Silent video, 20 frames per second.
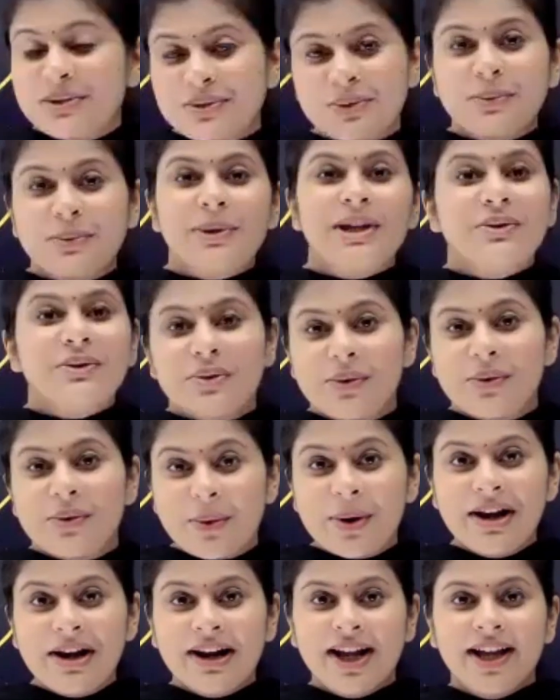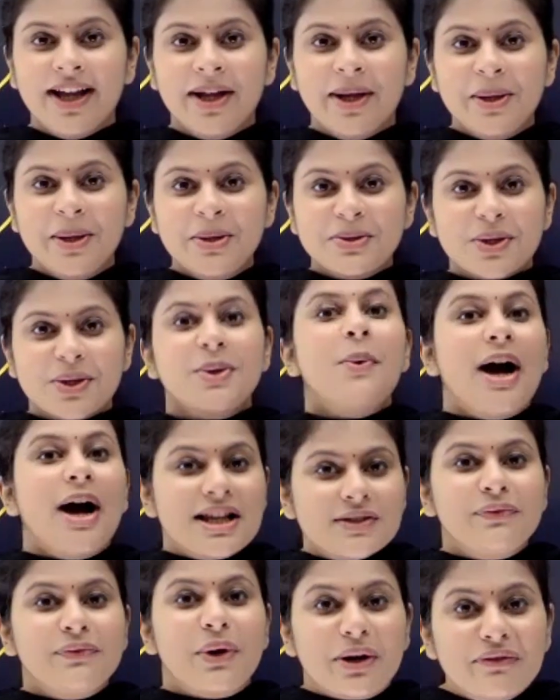Should we enroll? So you
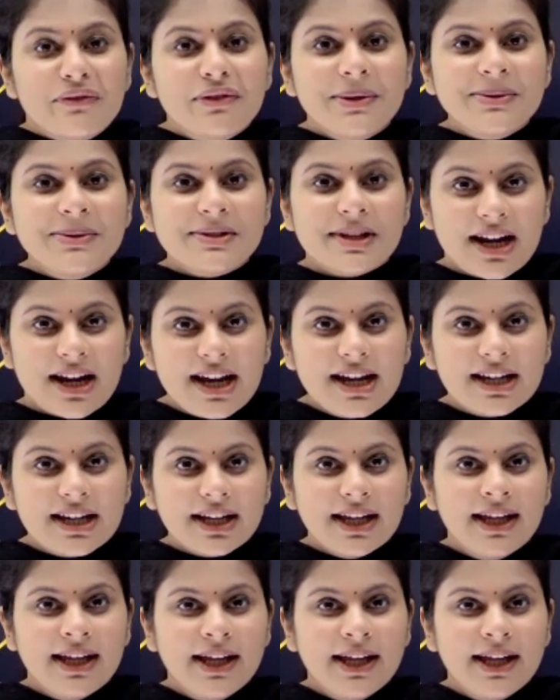ask for reviews, right?